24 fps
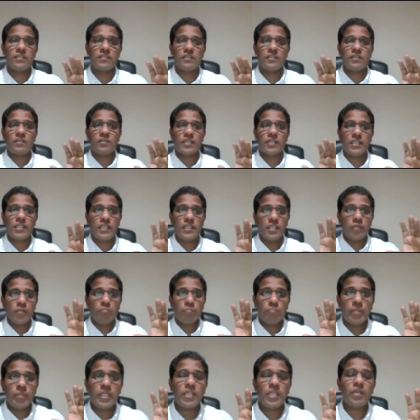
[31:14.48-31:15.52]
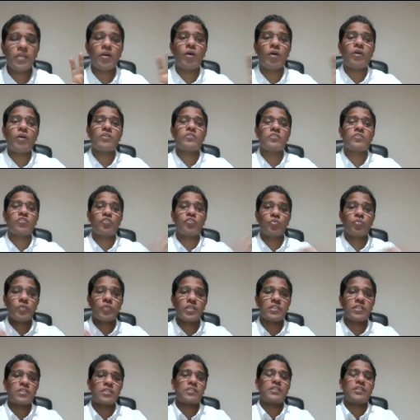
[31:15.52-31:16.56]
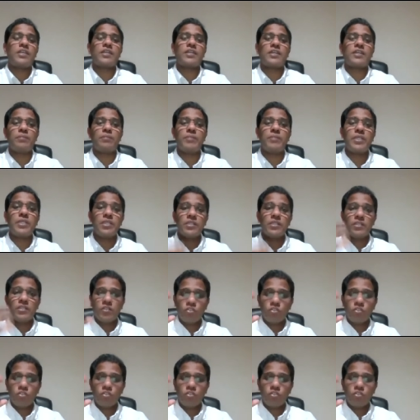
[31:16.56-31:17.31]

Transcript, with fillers: Okay, many horses together, they are coming